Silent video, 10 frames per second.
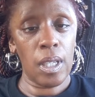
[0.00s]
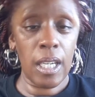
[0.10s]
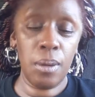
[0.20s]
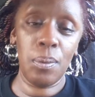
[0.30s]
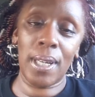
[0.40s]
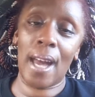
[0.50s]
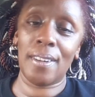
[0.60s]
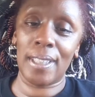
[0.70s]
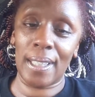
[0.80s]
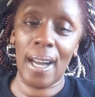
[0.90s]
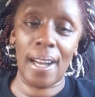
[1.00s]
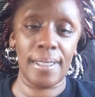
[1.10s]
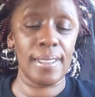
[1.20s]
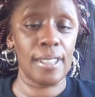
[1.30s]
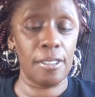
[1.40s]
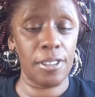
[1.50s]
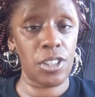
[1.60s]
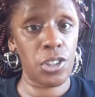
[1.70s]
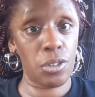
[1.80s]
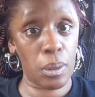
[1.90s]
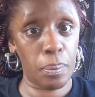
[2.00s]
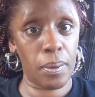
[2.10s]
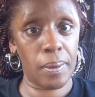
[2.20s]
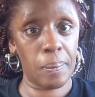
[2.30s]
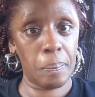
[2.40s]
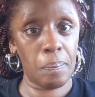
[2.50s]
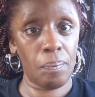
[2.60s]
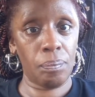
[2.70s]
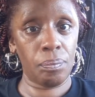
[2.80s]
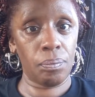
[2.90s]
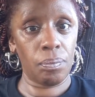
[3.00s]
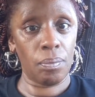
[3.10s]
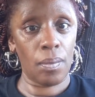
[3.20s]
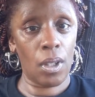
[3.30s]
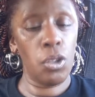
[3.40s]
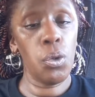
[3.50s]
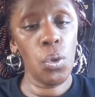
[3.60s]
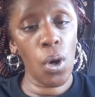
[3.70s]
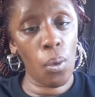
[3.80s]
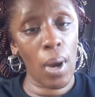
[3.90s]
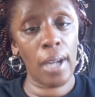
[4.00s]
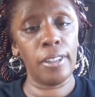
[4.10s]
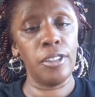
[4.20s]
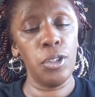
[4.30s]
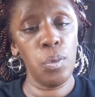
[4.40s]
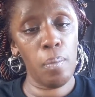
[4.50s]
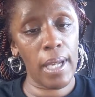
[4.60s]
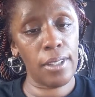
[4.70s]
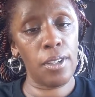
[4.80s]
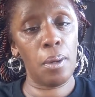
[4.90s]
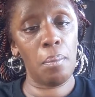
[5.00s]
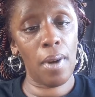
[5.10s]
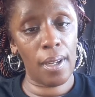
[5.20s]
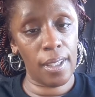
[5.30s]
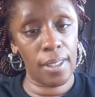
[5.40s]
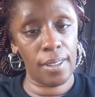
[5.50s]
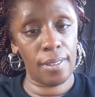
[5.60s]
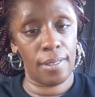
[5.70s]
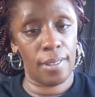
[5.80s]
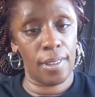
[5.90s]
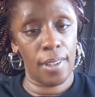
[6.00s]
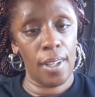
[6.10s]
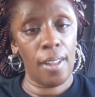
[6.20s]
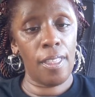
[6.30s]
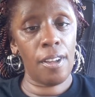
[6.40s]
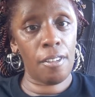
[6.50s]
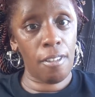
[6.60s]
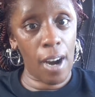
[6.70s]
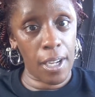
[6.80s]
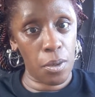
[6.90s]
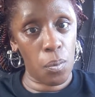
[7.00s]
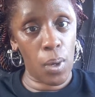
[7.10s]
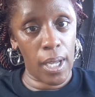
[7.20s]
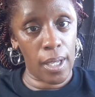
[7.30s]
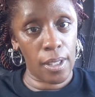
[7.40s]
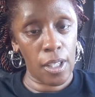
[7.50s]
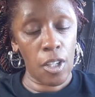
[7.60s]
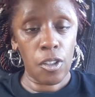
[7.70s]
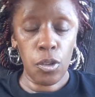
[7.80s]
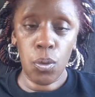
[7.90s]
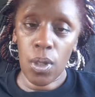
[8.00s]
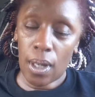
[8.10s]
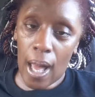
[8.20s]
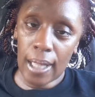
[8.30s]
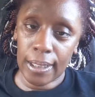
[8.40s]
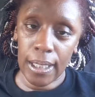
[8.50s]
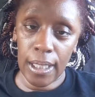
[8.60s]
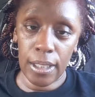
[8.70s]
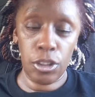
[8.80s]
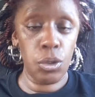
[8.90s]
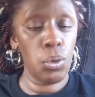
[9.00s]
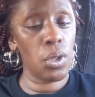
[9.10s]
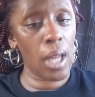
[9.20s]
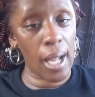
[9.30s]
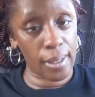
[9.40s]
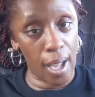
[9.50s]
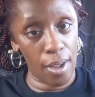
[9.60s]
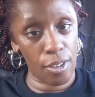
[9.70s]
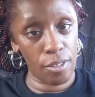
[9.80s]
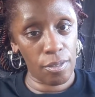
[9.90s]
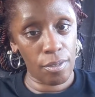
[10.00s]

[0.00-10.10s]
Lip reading: He went out and got himself a stripper. You go out and you make your money the right way. You clock in, you clock out.